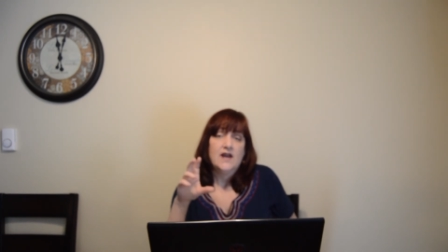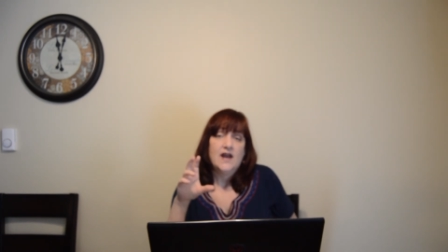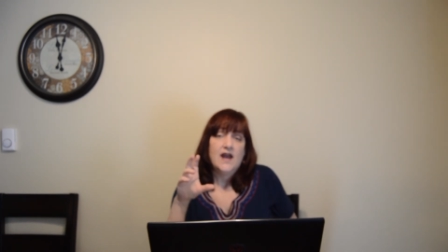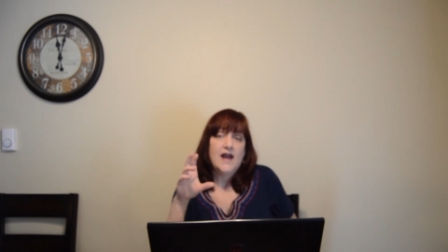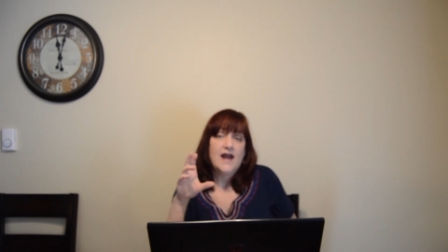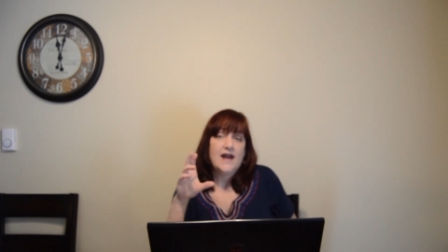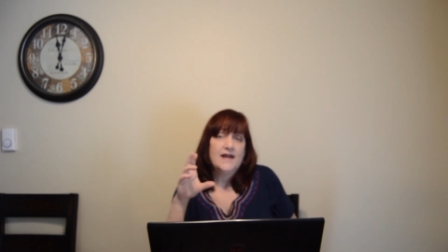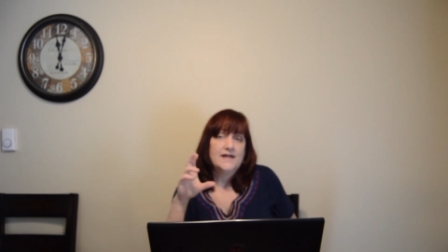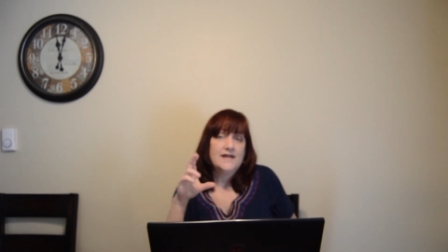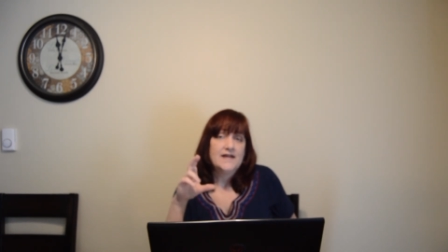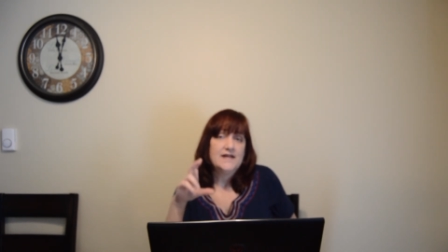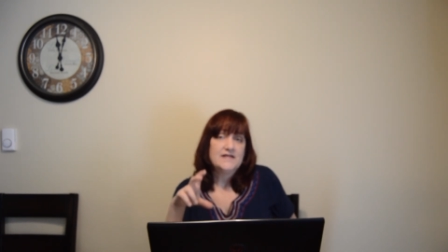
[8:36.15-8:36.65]

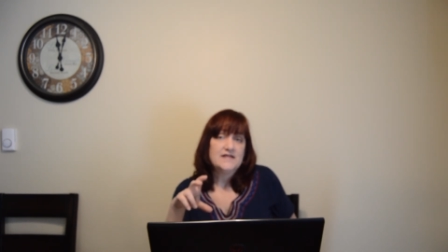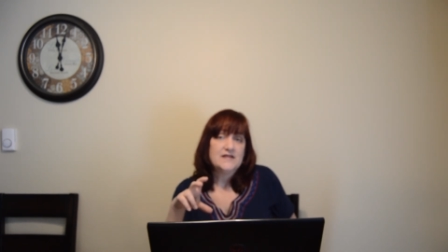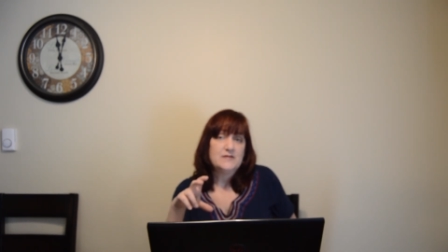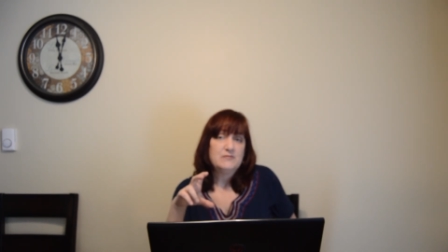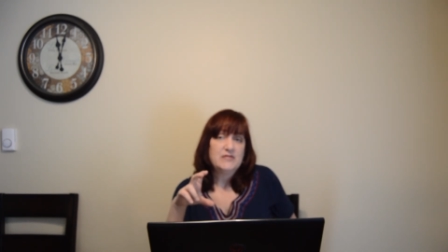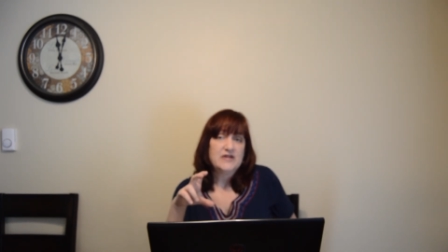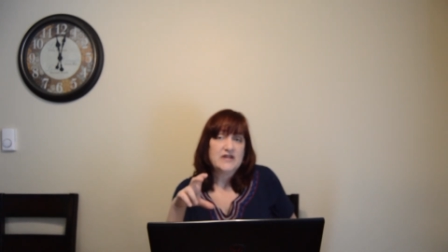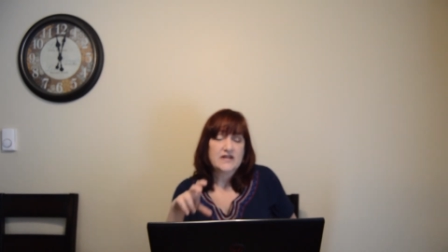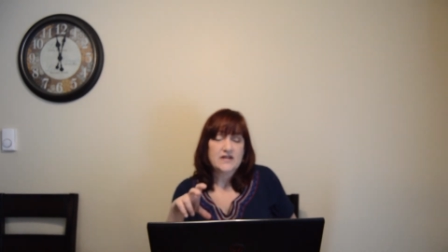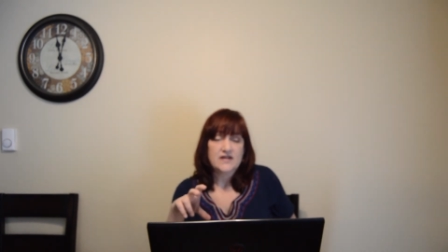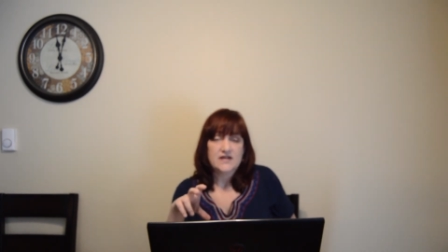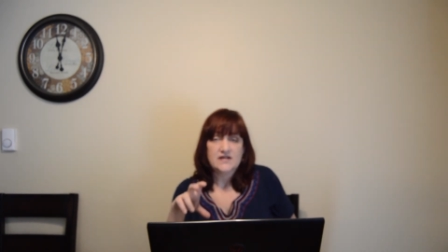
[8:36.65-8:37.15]
And is it
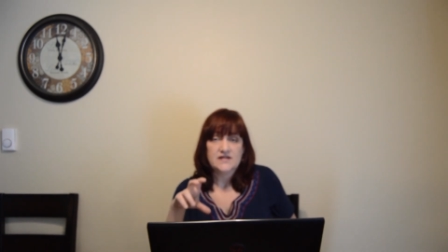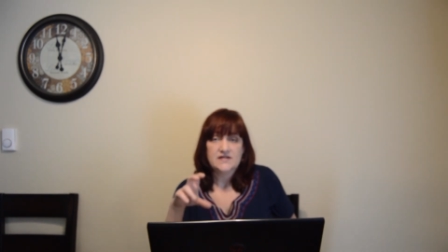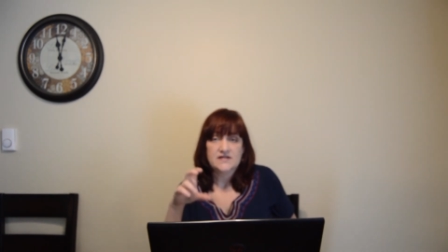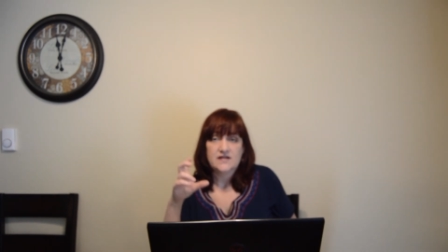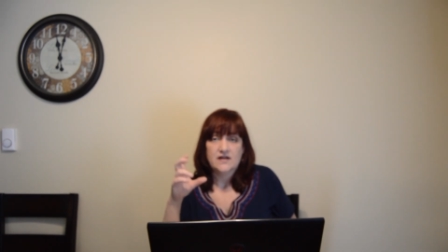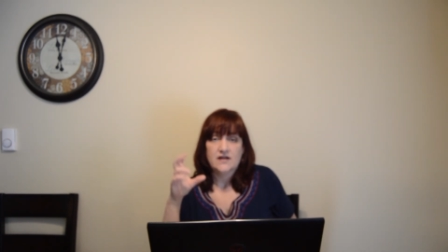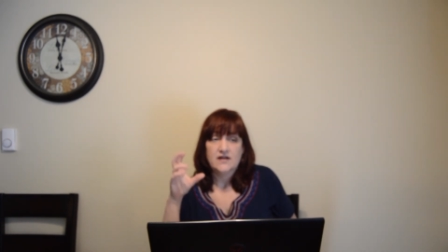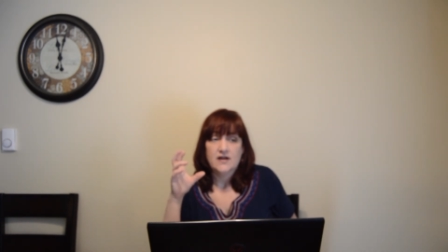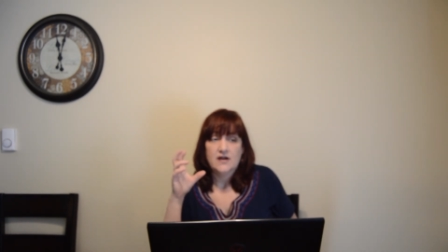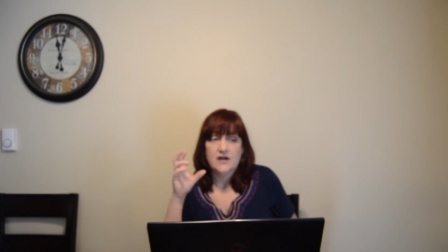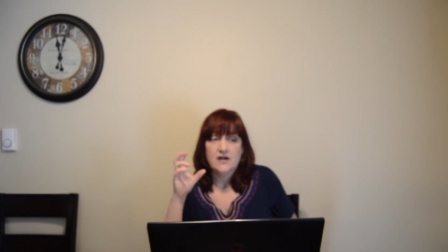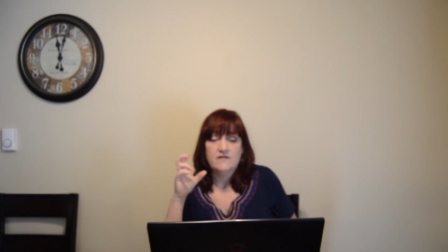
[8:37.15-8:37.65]
because
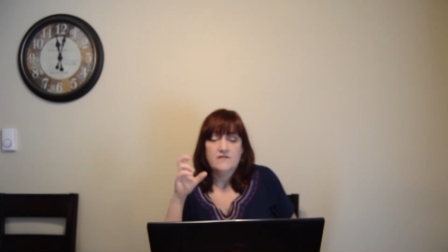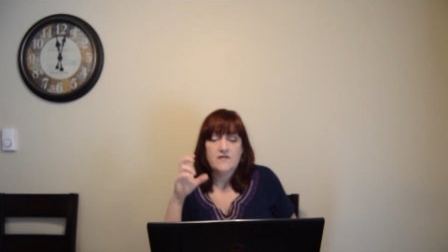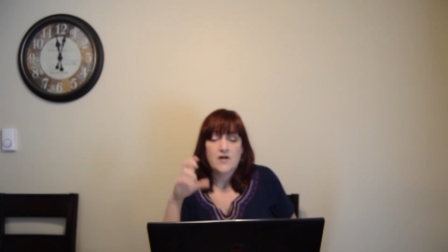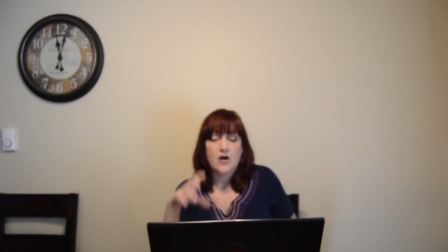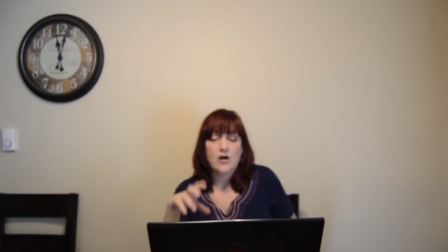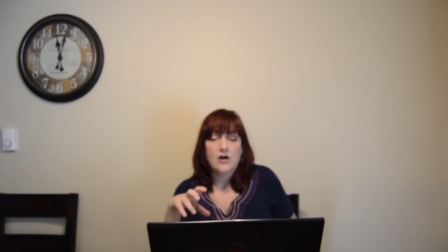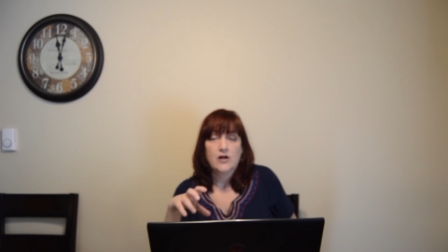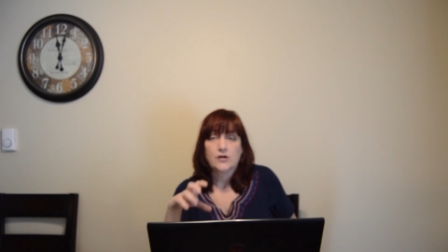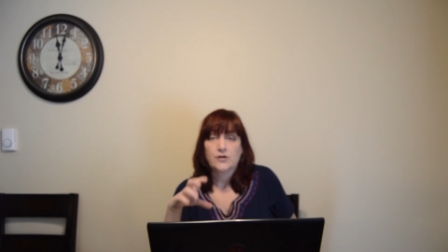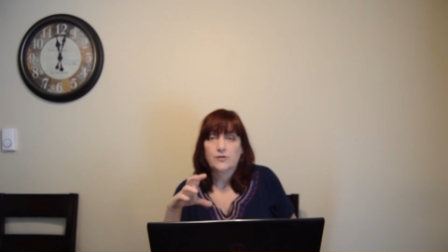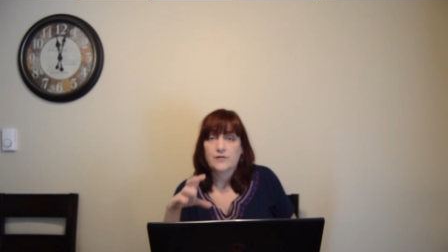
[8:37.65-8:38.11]
of our